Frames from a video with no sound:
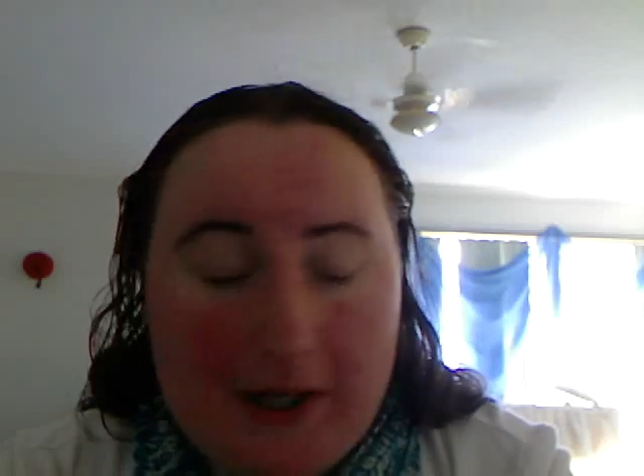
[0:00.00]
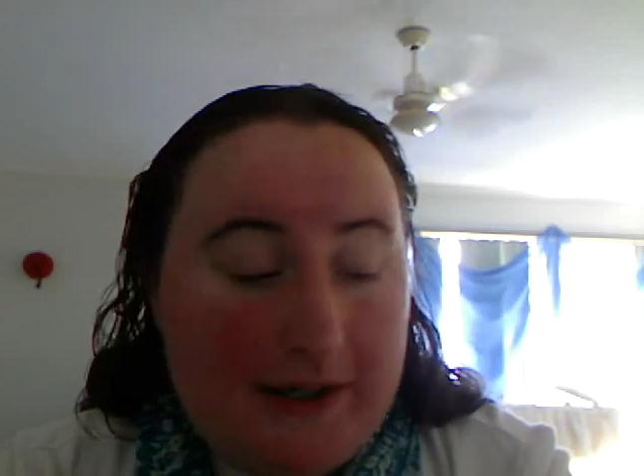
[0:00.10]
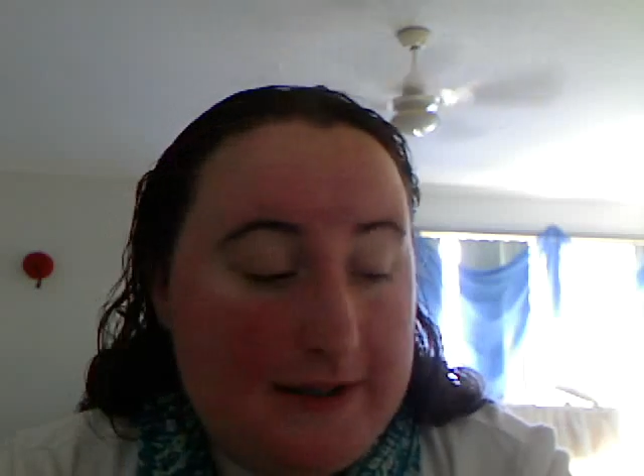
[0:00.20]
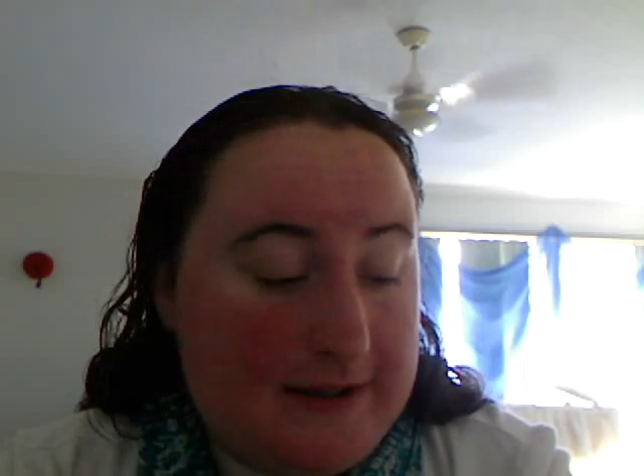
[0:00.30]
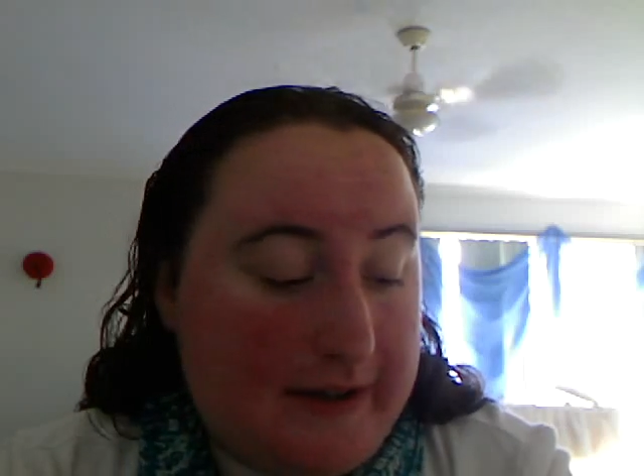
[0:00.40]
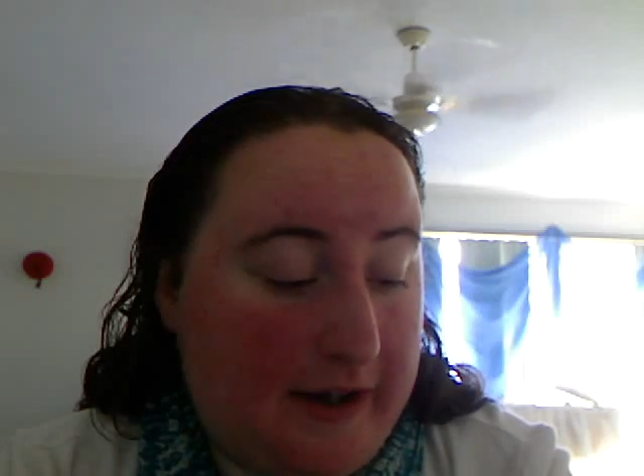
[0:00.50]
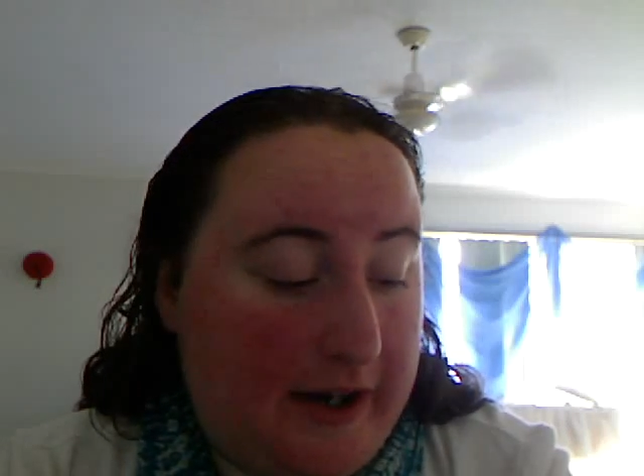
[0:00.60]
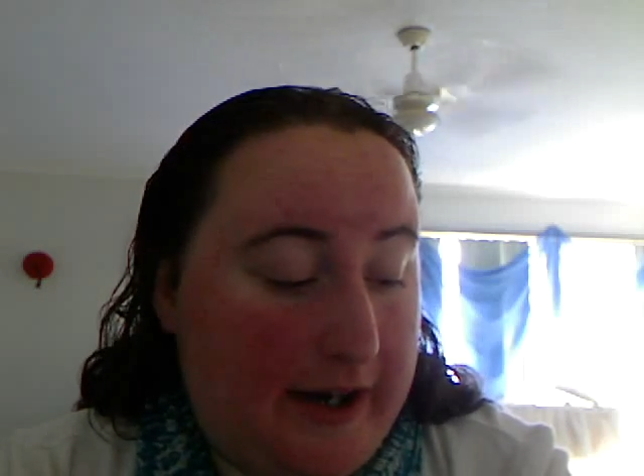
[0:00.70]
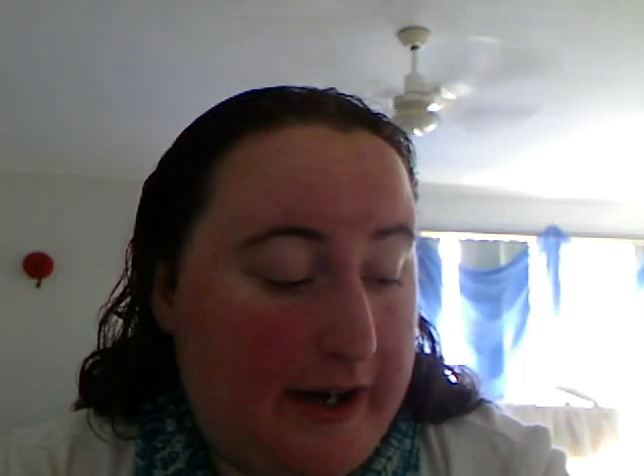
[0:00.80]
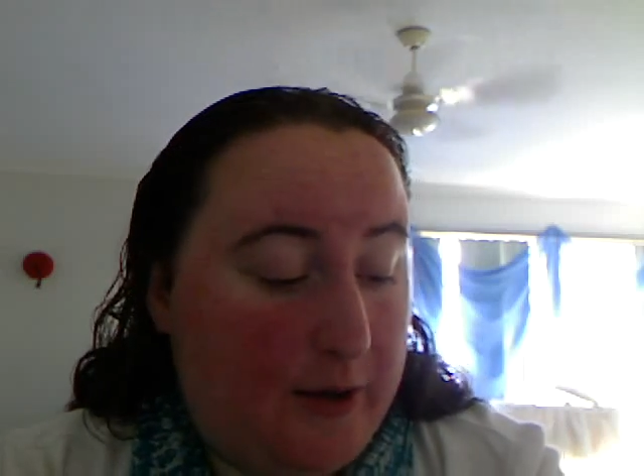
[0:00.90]
but
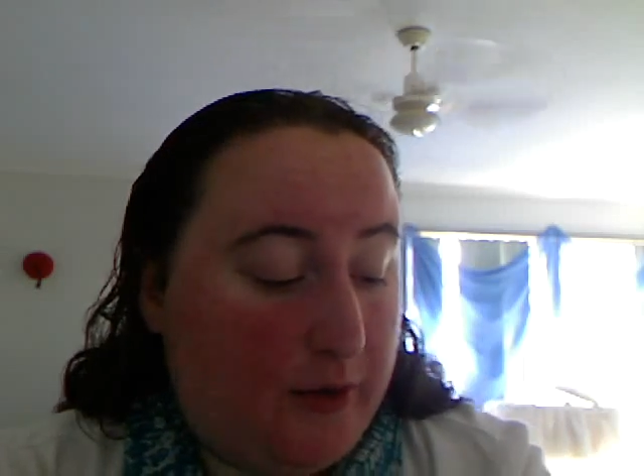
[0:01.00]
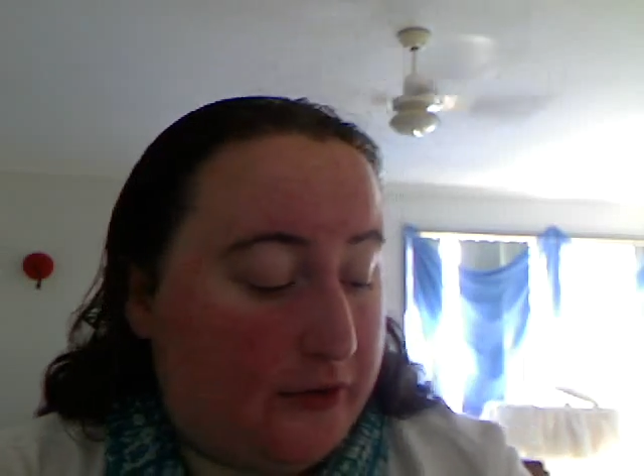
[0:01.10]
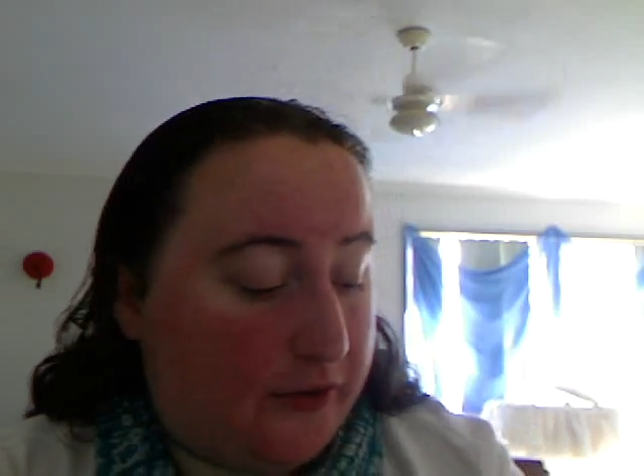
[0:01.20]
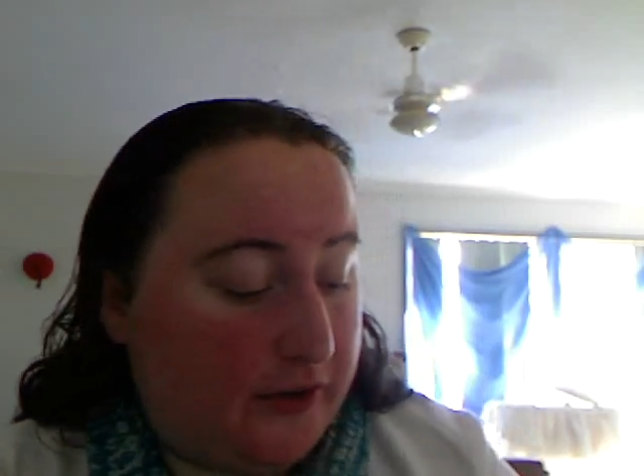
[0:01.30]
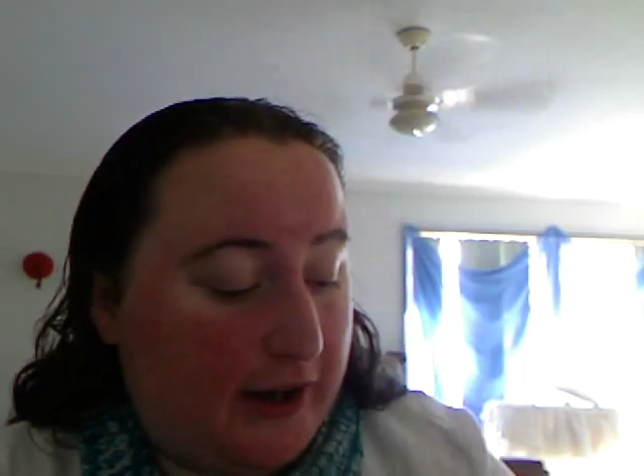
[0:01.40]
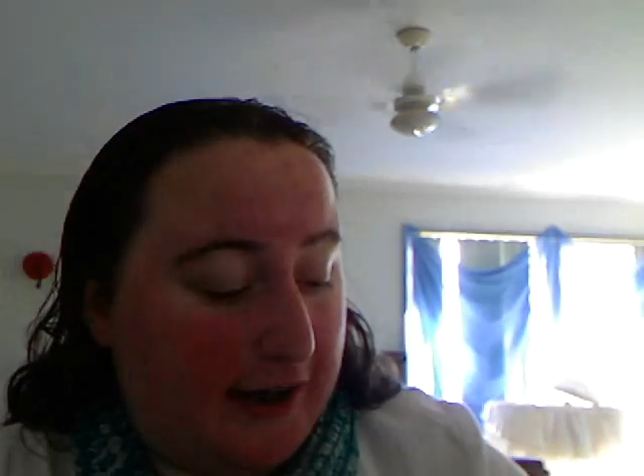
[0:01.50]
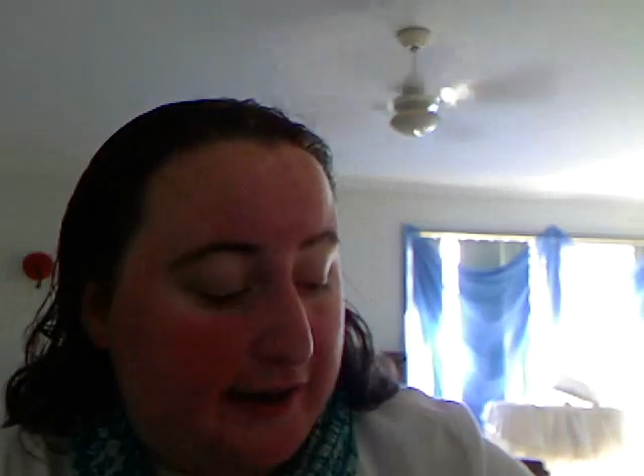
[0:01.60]
I also